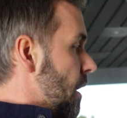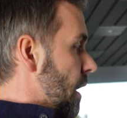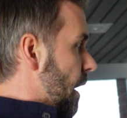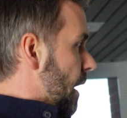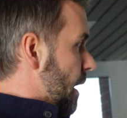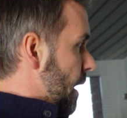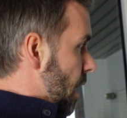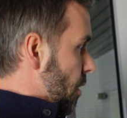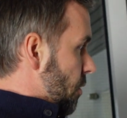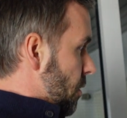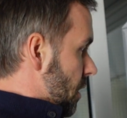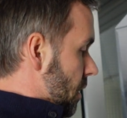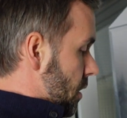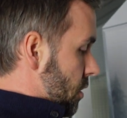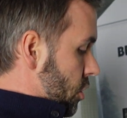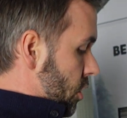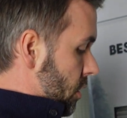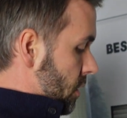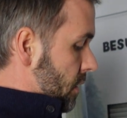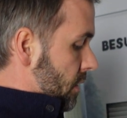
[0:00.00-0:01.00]
and now you can
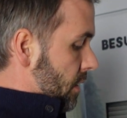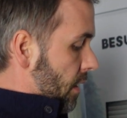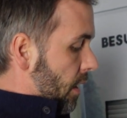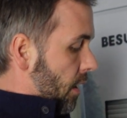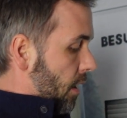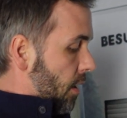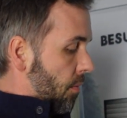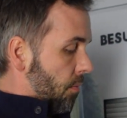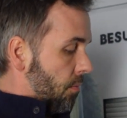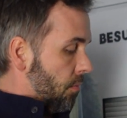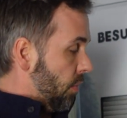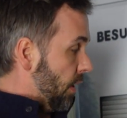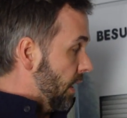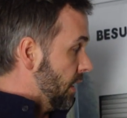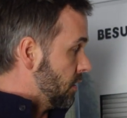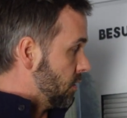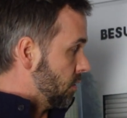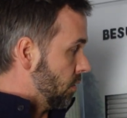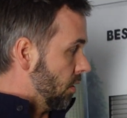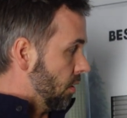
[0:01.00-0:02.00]
just
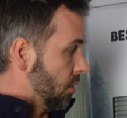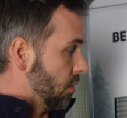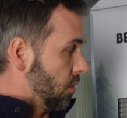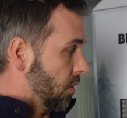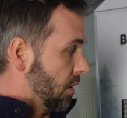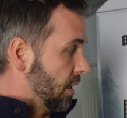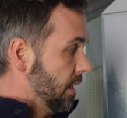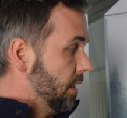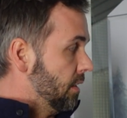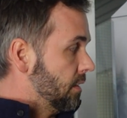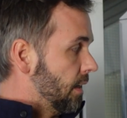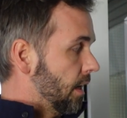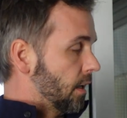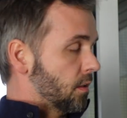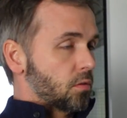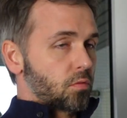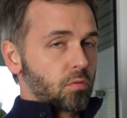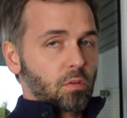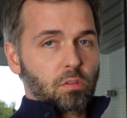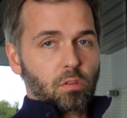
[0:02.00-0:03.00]
place your key tag
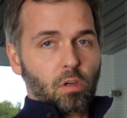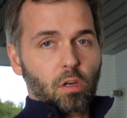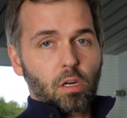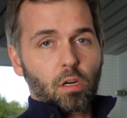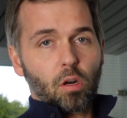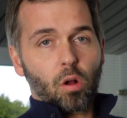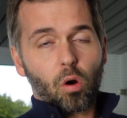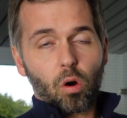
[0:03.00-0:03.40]
to return it,